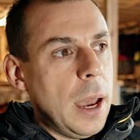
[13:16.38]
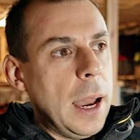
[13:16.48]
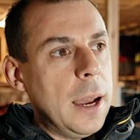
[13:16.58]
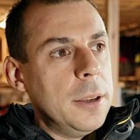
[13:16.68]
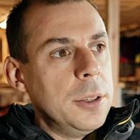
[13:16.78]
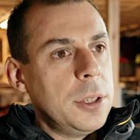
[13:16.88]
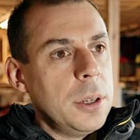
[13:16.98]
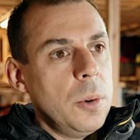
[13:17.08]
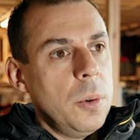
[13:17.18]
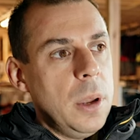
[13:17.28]
And
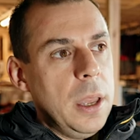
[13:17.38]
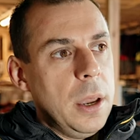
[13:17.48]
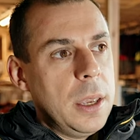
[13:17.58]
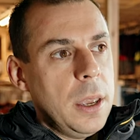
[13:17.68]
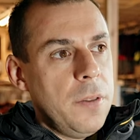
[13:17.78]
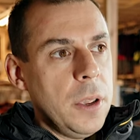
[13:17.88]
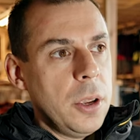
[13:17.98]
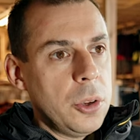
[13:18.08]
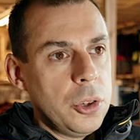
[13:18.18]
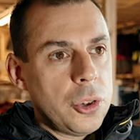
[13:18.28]
giving
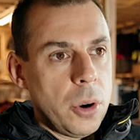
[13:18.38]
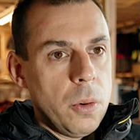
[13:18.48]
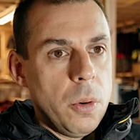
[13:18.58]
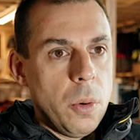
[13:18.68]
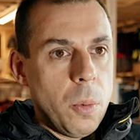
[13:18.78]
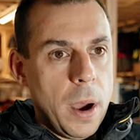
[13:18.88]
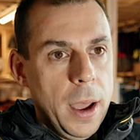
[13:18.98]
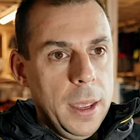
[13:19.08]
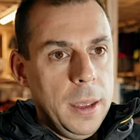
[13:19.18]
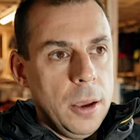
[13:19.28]
control
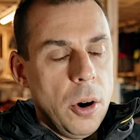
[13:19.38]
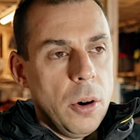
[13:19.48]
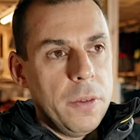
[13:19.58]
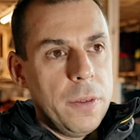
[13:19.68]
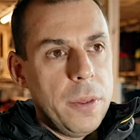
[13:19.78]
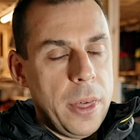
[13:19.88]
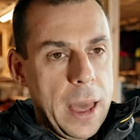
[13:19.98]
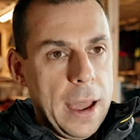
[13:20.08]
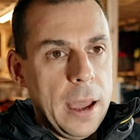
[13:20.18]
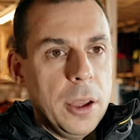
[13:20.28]
away of
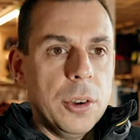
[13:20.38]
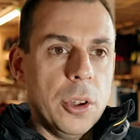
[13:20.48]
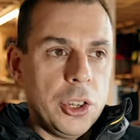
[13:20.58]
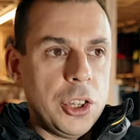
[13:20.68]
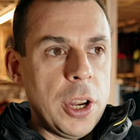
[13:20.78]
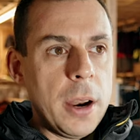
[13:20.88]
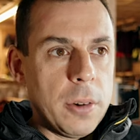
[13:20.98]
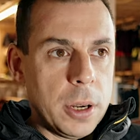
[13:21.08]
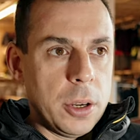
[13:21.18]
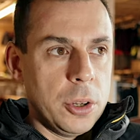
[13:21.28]
that and
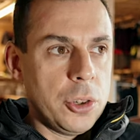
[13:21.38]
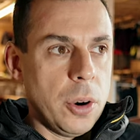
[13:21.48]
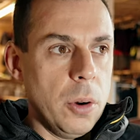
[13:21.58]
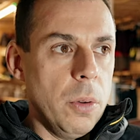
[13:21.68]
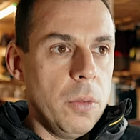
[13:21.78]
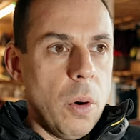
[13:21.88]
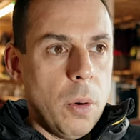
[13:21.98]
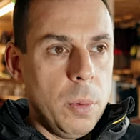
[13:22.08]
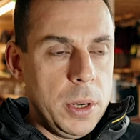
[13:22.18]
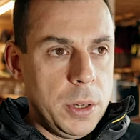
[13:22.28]
sharing control of
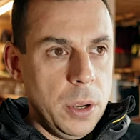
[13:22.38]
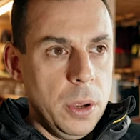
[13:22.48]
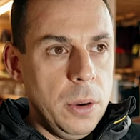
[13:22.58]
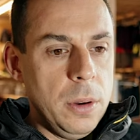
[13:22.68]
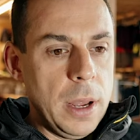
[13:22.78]
what we do